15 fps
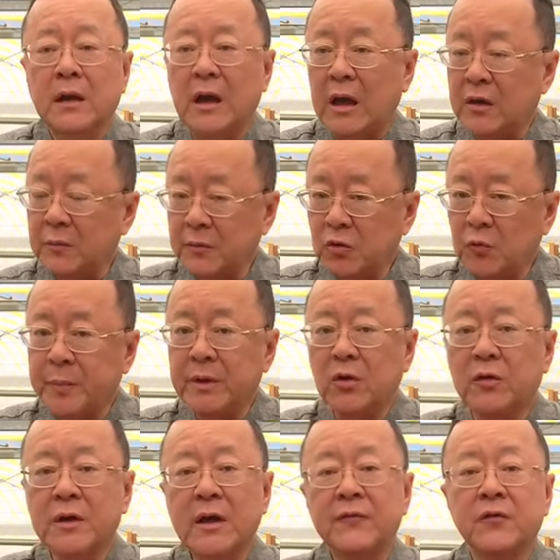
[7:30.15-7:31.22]
and you'll be
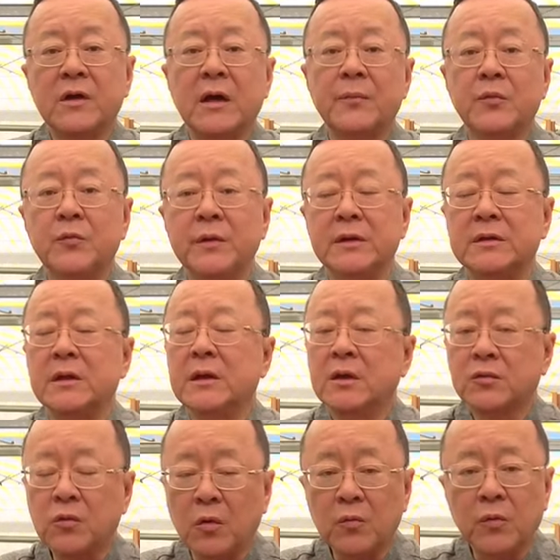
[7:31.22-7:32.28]
okay for a couple of weeks.
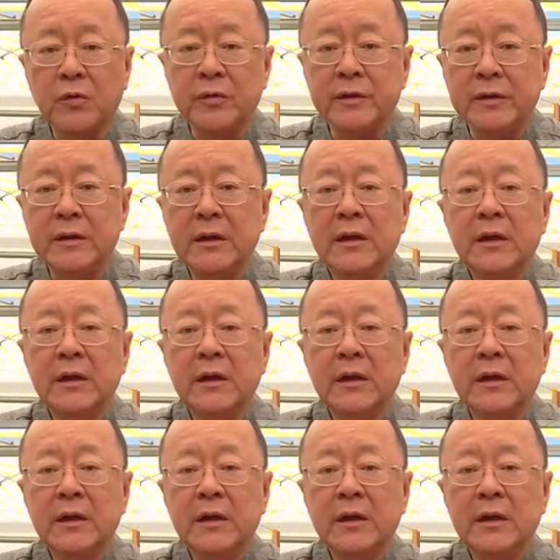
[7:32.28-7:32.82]
Don't worry.